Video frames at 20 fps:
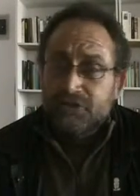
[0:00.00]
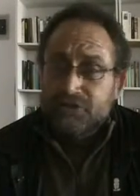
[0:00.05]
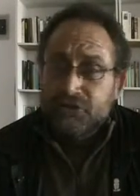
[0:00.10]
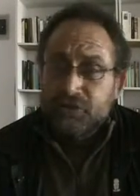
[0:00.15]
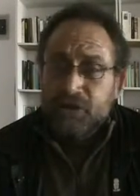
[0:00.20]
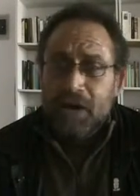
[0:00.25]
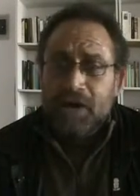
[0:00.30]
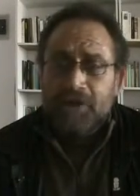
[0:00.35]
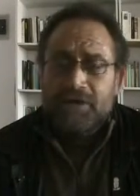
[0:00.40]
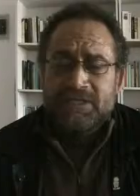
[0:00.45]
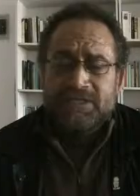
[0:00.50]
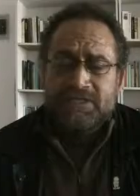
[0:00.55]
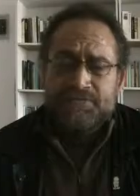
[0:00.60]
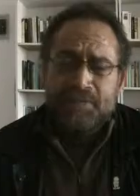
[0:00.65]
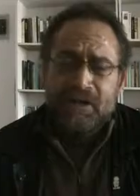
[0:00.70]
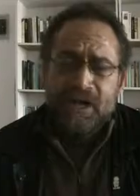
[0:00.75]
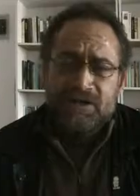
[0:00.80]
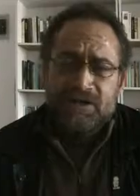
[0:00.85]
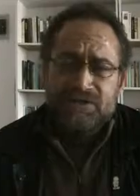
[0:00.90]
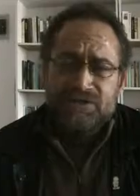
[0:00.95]
2 hours
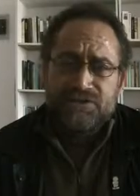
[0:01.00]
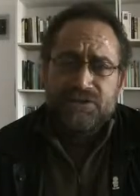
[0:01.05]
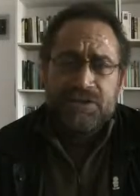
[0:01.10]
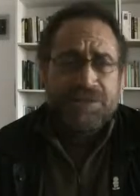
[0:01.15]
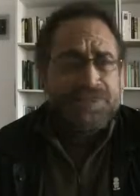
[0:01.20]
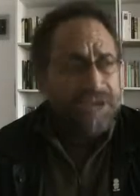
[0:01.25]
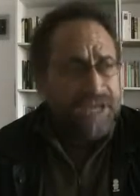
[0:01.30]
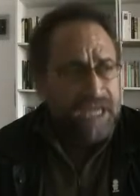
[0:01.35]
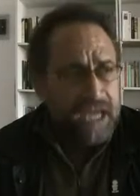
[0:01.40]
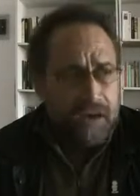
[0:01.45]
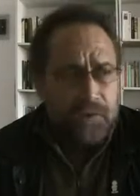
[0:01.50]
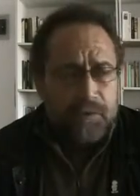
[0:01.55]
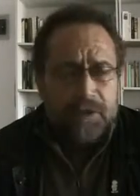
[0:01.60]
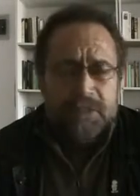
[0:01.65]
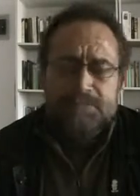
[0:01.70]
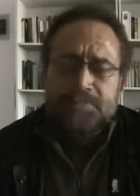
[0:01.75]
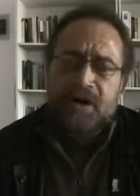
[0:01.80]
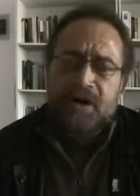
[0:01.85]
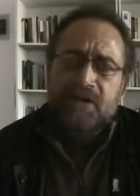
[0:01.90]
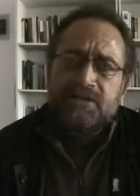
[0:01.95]
passed, 3
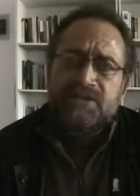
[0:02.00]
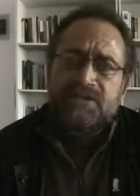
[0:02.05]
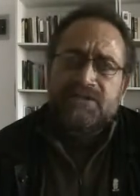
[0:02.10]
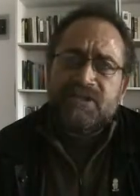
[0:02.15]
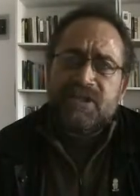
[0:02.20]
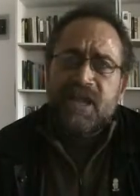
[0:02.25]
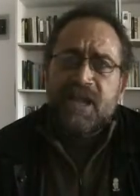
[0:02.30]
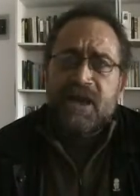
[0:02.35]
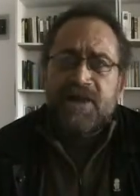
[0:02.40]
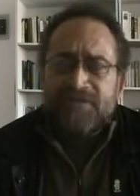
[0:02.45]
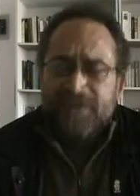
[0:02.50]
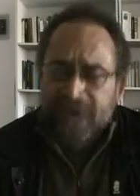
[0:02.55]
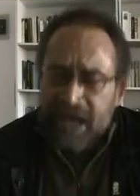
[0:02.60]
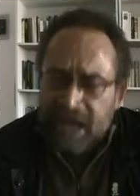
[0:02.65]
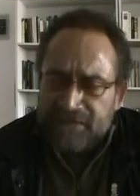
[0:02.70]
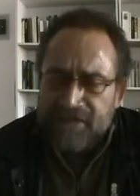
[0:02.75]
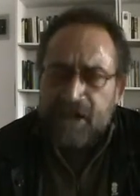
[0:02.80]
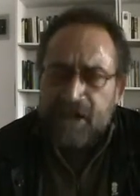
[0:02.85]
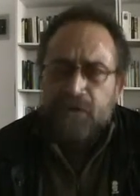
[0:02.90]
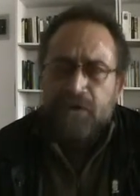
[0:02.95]
hours passed,
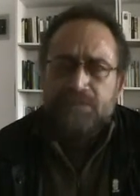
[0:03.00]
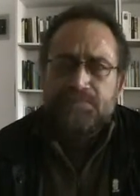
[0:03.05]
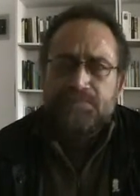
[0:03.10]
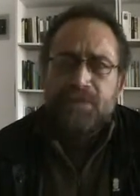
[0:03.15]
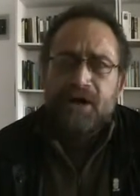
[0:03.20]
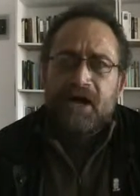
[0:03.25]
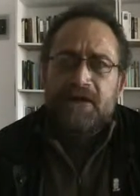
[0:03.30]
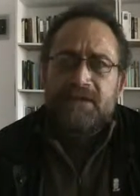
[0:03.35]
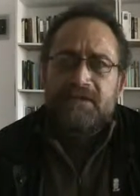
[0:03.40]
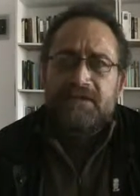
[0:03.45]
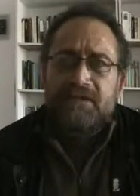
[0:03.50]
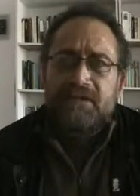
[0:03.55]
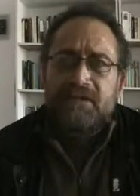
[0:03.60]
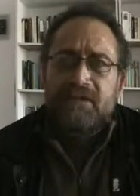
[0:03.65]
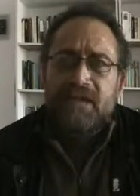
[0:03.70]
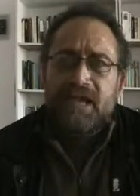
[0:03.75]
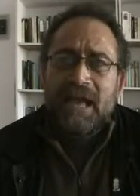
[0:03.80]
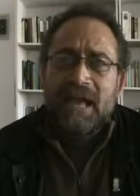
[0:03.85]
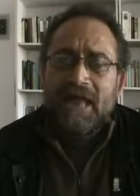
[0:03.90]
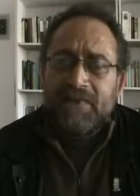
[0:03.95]
5 hours passed,
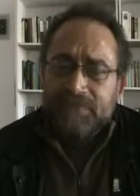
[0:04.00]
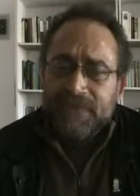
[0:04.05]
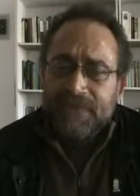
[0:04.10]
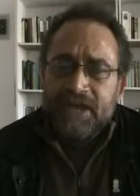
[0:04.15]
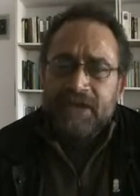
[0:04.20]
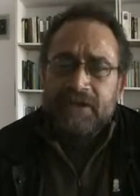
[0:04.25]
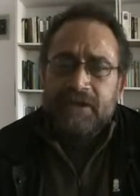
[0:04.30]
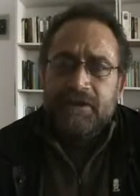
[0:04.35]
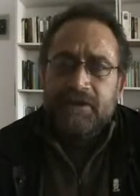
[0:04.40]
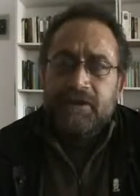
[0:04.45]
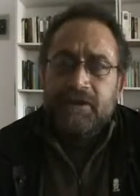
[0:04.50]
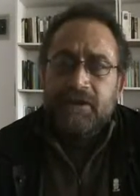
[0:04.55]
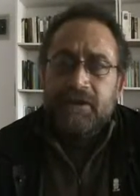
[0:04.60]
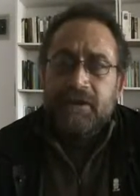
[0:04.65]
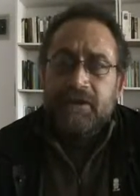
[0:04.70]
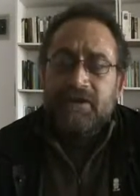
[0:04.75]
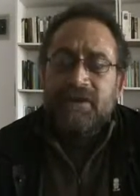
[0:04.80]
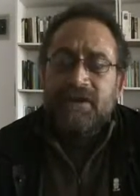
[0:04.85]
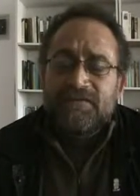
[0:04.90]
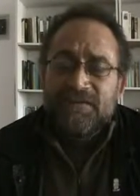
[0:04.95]
and then
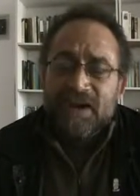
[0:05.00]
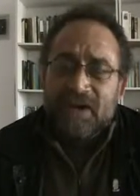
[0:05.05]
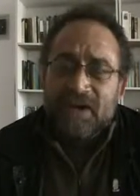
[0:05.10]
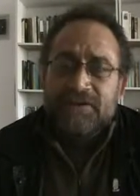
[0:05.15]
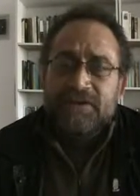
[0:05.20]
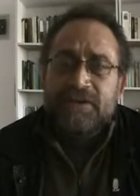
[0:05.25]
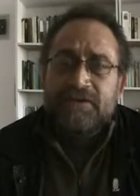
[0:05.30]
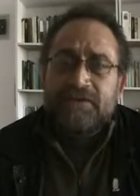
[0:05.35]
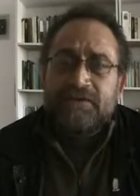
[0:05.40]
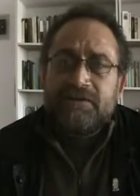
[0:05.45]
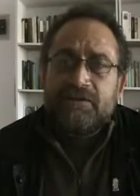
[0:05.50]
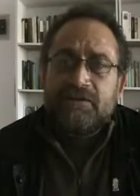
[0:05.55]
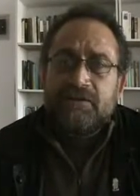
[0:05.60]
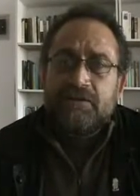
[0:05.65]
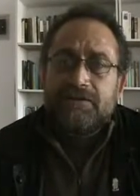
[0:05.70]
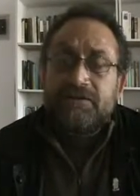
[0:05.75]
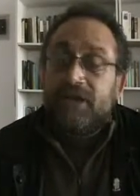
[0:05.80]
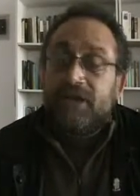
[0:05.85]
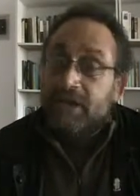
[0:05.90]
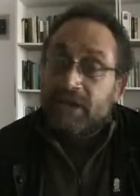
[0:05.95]
the father
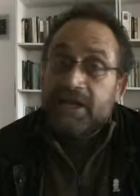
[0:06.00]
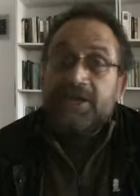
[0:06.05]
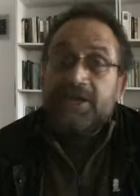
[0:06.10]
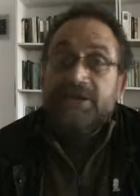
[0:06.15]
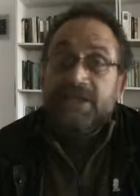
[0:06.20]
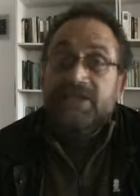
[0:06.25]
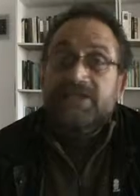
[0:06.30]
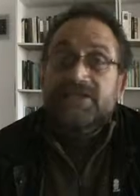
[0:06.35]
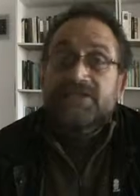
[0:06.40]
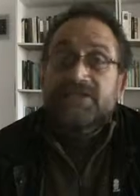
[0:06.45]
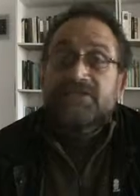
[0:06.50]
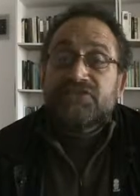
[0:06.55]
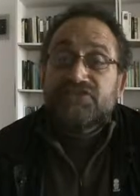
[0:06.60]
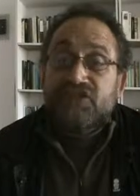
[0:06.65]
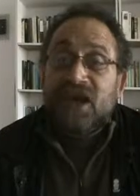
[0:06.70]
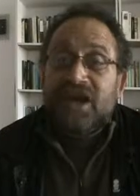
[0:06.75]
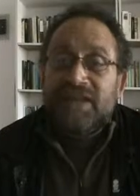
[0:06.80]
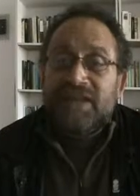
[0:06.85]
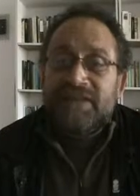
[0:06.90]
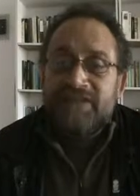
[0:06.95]
declared his
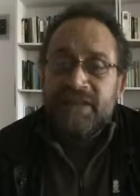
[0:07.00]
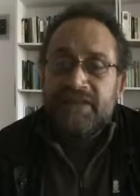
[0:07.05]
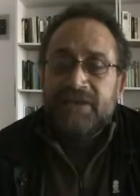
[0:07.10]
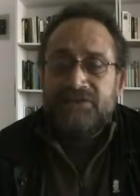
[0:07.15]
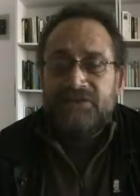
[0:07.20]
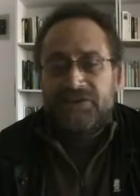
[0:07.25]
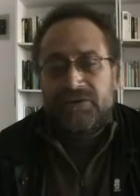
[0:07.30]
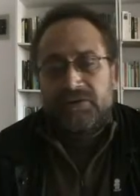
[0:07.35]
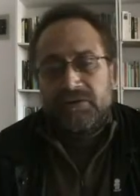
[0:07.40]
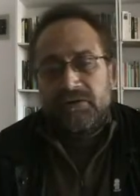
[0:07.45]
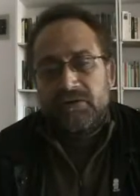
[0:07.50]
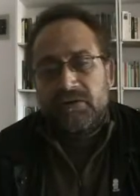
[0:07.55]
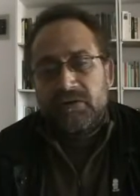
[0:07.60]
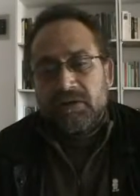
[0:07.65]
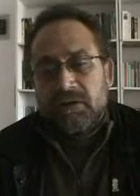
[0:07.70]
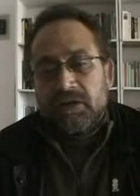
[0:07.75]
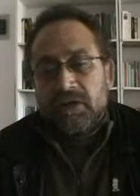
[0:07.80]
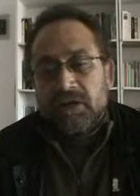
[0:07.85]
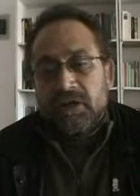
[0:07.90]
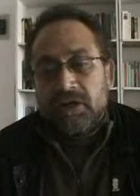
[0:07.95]
child dead.
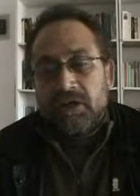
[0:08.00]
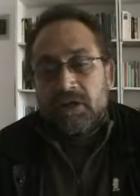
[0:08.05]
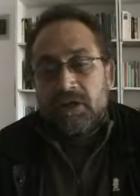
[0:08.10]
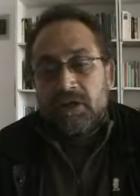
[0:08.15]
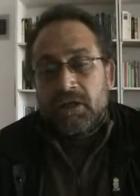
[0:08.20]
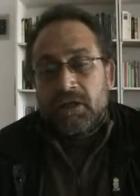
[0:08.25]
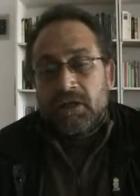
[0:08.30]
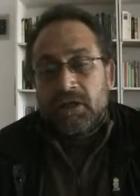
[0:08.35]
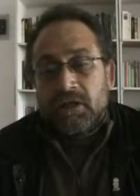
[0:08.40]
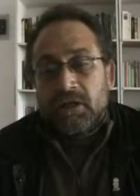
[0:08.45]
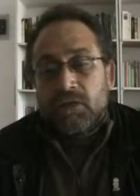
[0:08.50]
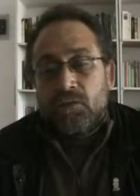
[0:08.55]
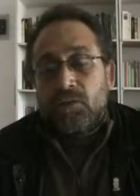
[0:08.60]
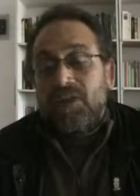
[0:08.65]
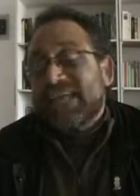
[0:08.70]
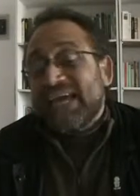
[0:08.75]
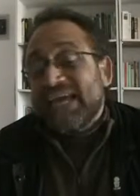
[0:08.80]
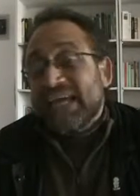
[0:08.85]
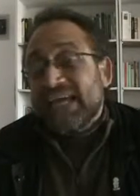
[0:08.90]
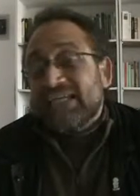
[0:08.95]

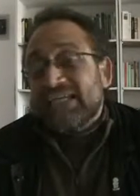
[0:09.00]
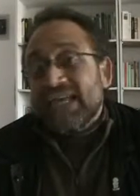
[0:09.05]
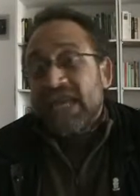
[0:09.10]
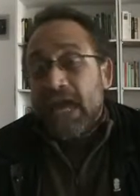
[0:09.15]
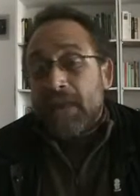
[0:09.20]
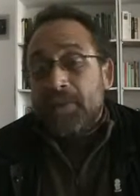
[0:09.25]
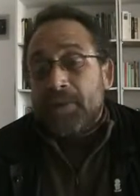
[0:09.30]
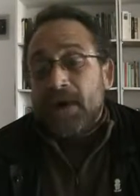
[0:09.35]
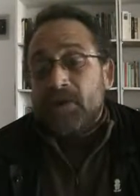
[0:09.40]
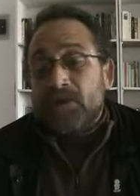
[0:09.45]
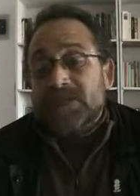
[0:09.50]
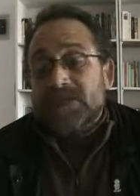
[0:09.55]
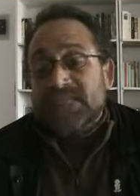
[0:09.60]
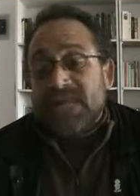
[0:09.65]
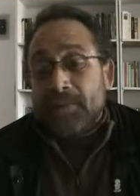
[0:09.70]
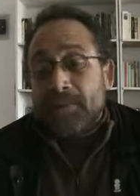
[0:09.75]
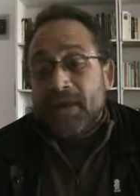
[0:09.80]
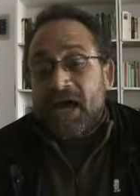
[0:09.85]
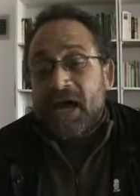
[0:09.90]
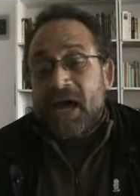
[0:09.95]
What can I say about
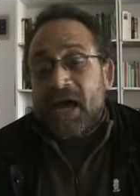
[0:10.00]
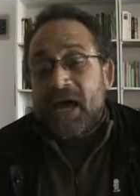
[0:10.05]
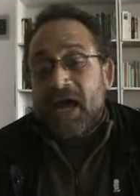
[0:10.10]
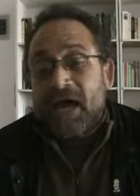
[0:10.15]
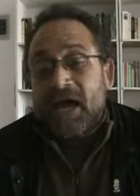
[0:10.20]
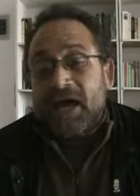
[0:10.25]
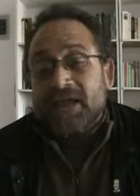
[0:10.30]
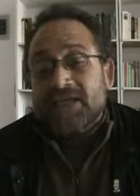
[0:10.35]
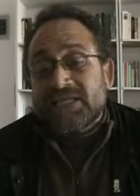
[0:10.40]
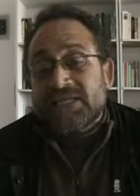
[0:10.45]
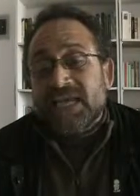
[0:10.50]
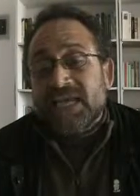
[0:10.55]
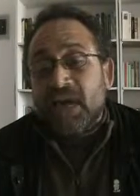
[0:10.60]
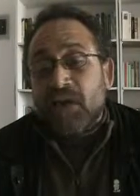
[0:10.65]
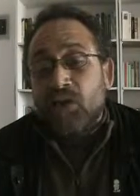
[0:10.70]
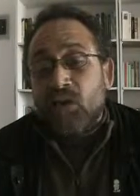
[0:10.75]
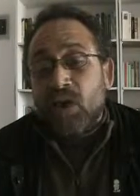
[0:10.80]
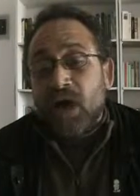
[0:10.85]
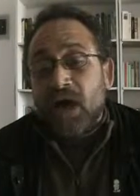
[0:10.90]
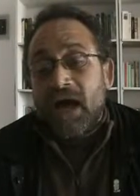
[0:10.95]
Samah and
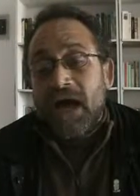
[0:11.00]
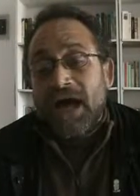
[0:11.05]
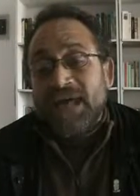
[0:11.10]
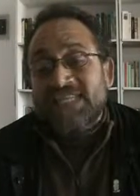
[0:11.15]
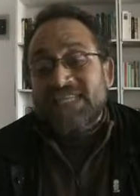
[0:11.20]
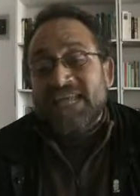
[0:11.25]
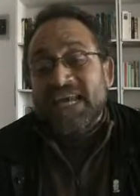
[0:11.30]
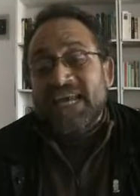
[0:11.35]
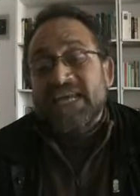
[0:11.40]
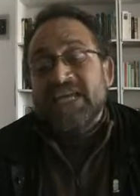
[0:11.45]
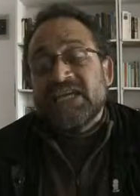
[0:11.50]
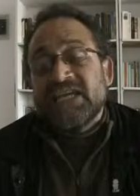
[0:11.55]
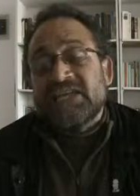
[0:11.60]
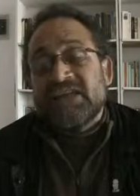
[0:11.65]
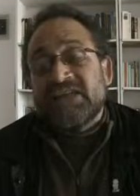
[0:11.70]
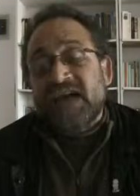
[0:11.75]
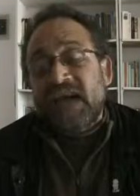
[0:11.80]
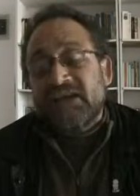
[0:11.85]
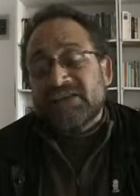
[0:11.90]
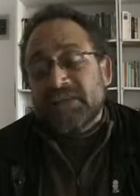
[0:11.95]
Salwa
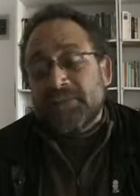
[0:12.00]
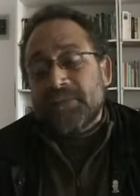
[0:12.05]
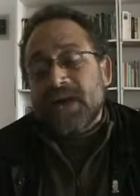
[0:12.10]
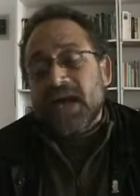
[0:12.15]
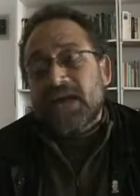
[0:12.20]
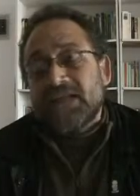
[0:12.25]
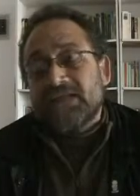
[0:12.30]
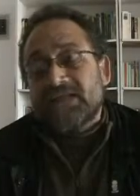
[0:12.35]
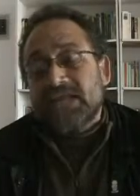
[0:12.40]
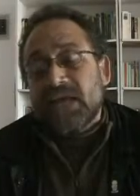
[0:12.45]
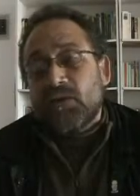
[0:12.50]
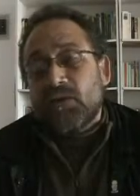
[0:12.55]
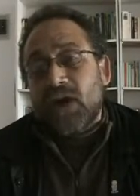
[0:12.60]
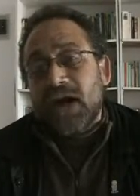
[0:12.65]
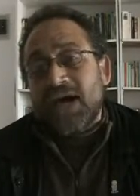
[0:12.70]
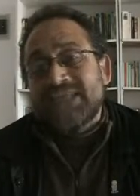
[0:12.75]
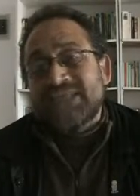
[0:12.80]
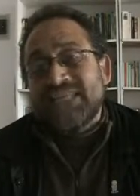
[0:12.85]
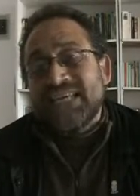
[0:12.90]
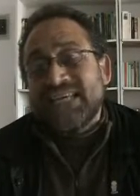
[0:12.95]

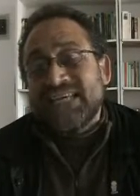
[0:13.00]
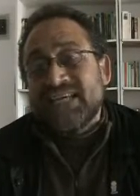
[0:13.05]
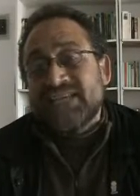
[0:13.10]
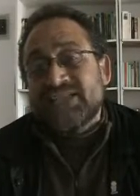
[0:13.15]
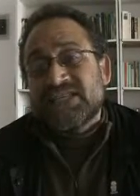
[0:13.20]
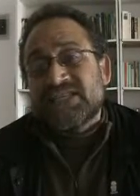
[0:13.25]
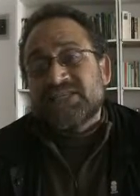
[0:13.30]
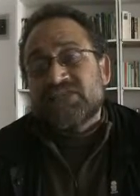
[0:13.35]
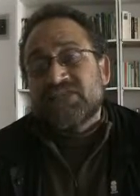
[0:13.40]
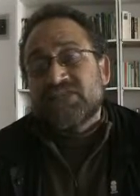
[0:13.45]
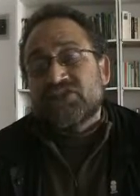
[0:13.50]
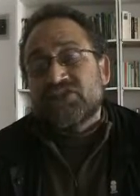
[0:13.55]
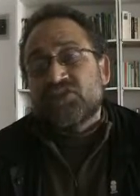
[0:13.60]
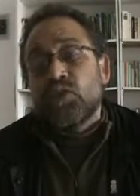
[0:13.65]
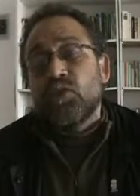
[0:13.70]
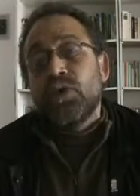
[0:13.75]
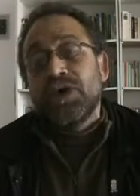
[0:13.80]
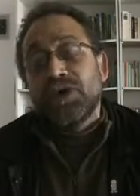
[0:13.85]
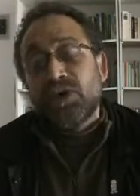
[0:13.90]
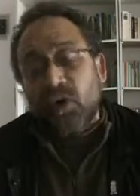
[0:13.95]
Asali sisters,
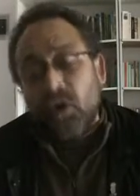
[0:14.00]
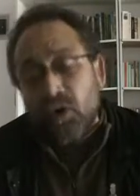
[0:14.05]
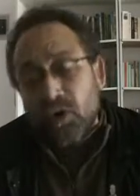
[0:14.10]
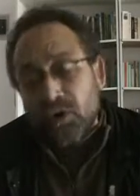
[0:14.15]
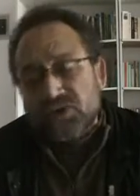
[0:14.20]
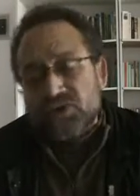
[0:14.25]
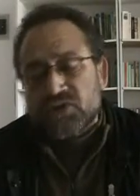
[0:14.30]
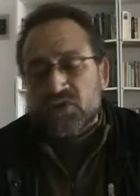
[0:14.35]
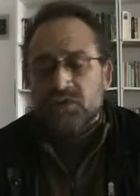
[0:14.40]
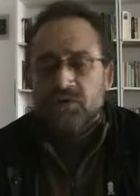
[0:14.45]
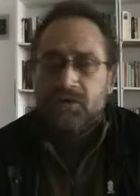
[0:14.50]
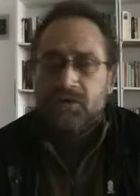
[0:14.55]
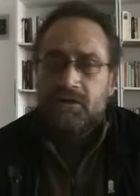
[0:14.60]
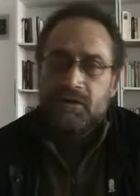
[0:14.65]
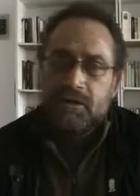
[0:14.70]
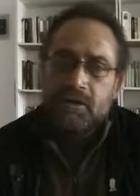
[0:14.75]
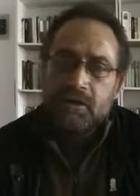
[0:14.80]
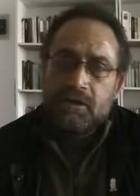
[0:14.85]
who were also